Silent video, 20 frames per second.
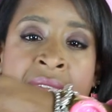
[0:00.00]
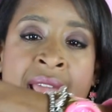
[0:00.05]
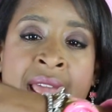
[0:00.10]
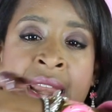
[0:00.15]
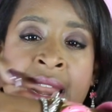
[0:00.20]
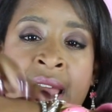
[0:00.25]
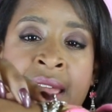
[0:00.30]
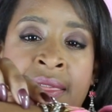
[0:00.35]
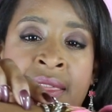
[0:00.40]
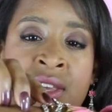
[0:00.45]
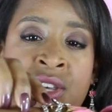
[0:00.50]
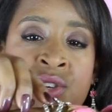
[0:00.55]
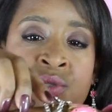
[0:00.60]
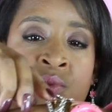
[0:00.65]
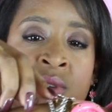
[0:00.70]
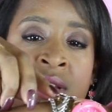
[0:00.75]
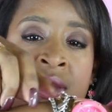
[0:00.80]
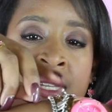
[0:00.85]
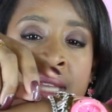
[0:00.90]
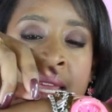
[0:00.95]
And on this
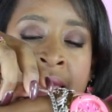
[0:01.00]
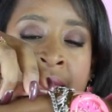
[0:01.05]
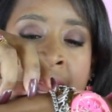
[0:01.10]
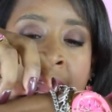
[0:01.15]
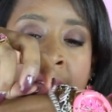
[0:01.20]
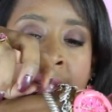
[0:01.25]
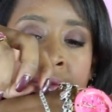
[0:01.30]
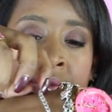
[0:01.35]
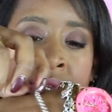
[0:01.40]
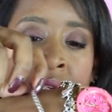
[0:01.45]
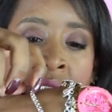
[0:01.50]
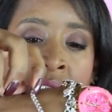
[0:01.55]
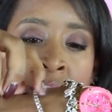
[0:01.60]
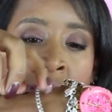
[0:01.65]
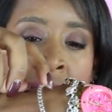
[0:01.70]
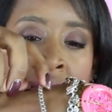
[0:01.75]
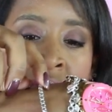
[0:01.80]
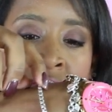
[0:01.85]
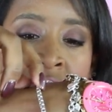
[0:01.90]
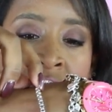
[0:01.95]
wrist, I have
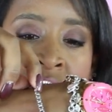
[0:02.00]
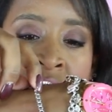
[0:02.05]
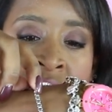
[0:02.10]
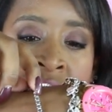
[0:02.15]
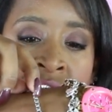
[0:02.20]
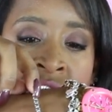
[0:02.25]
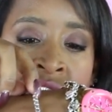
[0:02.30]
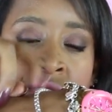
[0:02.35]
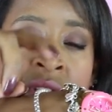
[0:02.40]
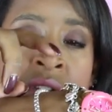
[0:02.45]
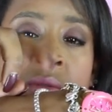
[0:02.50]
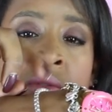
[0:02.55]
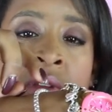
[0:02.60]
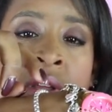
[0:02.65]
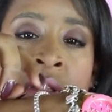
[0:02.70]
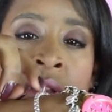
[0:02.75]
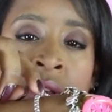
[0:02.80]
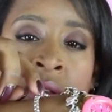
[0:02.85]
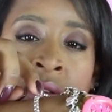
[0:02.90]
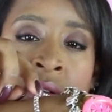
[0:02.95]
my Venetian
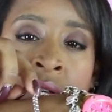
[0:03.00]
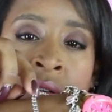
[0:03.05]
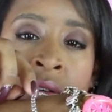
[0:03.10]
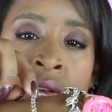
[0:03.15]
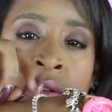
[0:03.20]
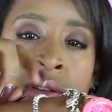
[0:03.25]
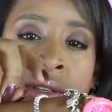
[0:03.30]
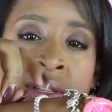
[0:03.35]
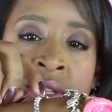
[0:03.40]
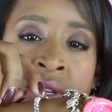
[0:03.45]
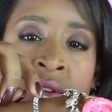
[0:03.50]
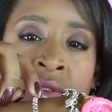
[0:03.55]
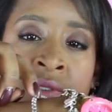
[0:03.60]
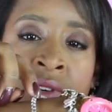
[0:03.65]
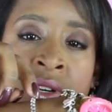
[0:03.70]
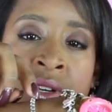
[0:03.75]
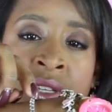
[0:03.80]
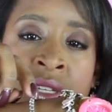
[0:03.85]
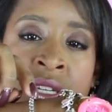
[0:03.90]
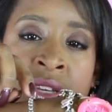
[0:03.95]

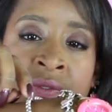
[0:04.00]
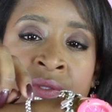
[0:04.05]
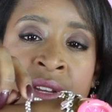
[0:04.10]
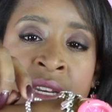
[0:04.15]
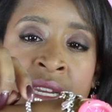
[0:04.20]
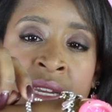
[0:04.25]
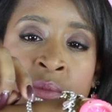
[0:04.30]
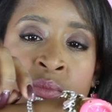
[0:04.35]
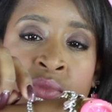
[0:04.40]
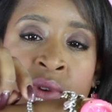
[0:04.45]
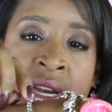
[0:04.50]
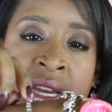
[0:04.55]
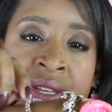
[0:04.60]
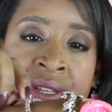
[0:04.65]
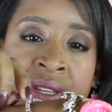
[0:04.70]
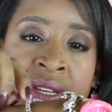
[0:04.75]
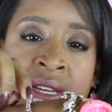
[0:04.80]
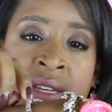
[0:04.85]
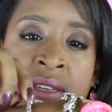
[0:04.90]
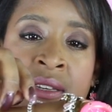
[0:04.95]
silver Tiffany
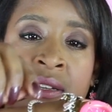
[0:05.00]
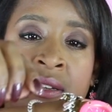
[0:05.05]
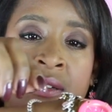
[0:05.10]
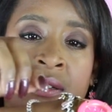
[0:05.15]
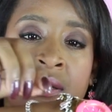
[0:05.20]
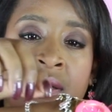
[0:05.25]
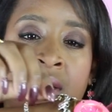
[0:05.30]
bracelet.